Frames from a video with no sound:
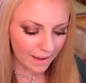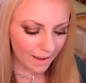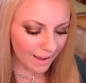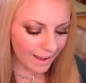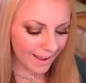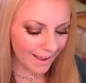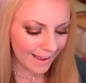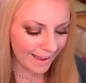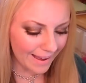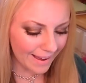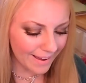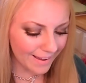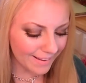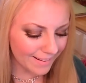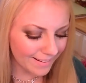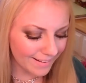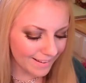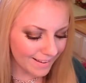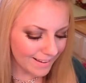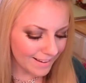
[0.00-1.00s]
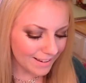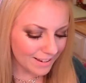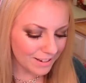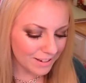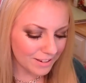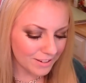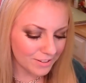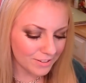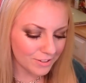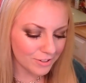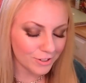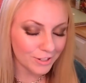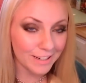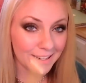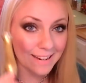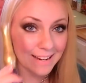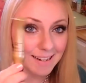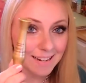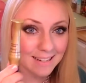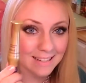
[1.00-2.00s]
and
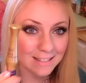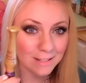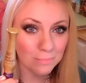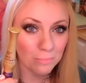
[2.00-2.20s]
Greed is